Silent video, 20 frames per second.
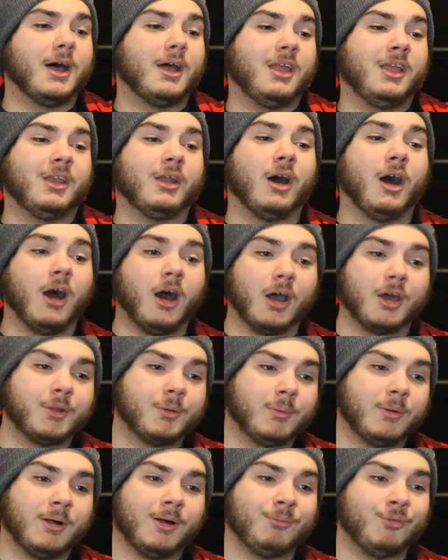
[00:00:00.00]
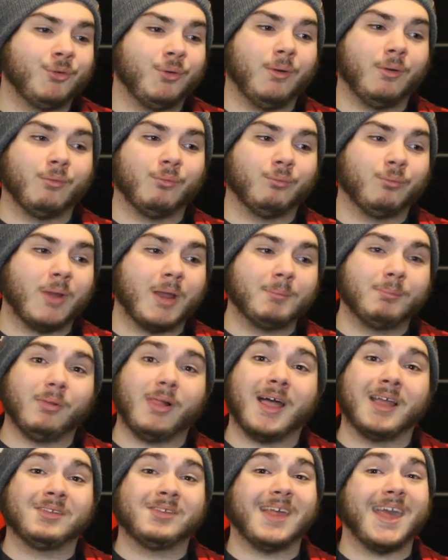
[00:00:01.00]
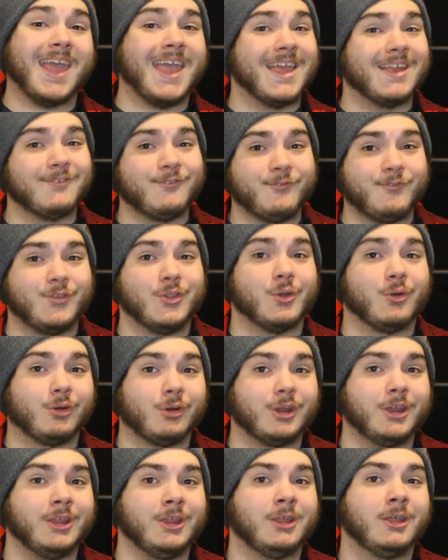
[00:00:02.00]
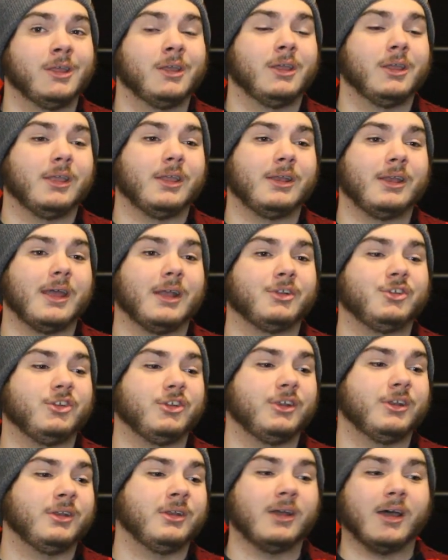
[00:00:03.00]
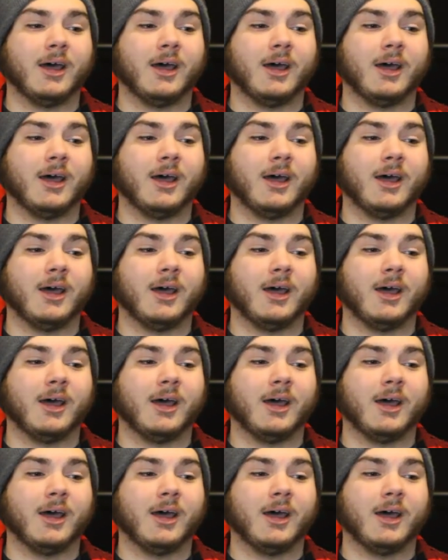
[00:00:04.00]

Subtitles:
In Ottawa, I'm doing a Red Blacks and Fury connection.